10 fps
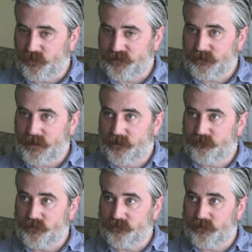But yeah,
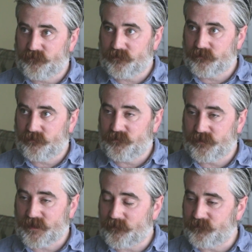if you're
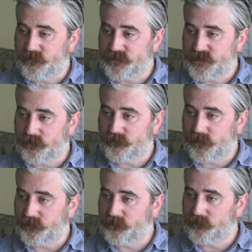the captain of the ship,
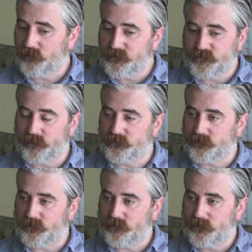like, you're always in
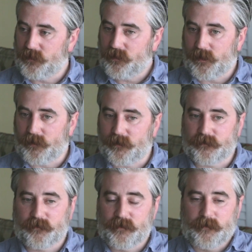control. And
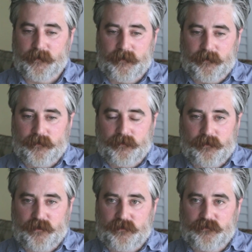like,
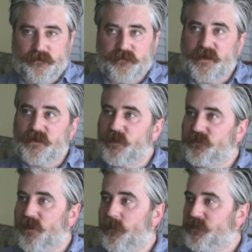your sales
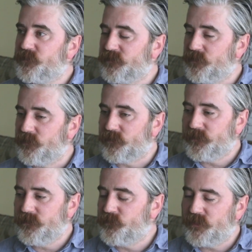might drop on a particular book,
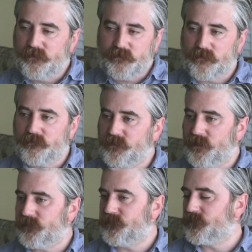but you can put a new cover
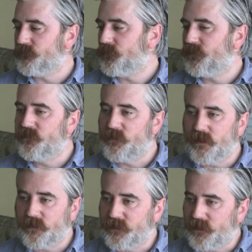on it, you can run a new
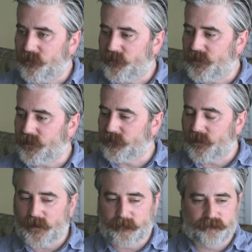marketing campaign,
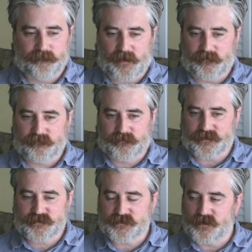and
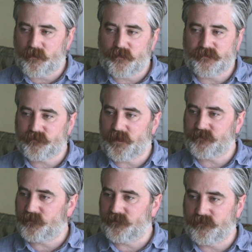that's just not
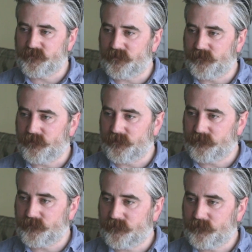possible if you sold the rights.